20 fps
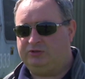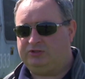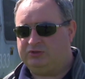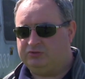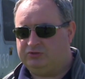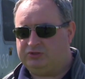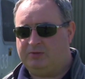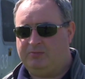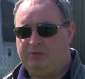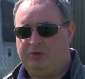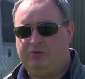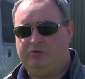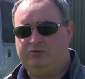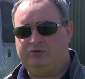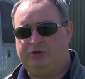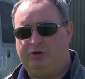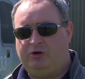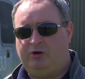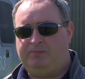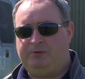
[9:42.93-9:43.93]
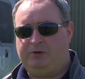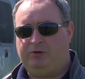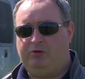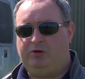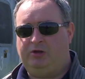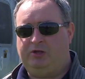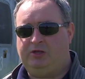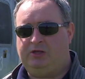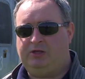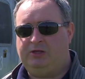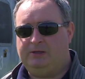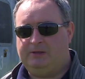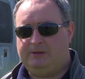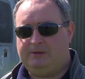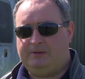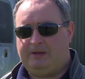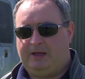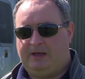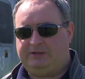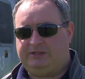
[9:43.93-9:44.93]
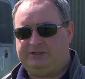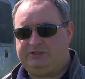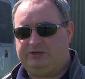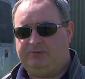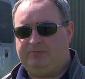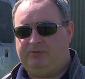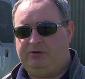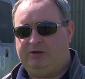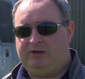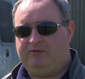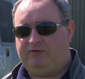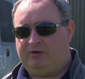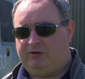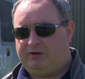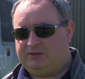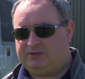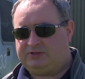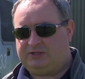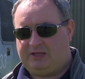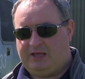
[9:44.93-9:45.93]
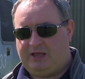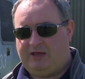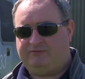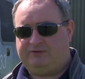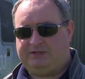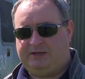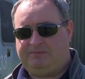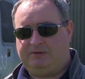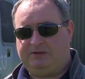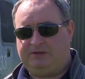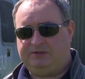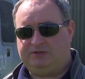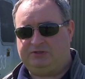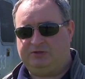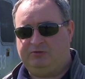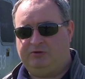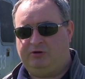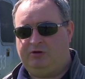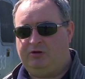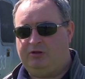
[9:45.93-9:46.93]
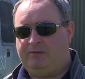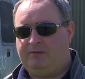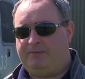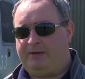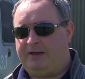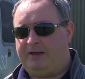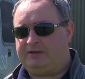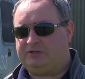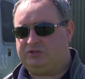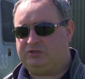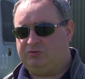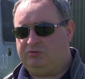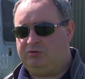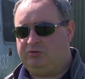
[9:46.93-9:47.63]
So some of those are purely anti-submarine variants and they have dipping sonar on the back. So yeah.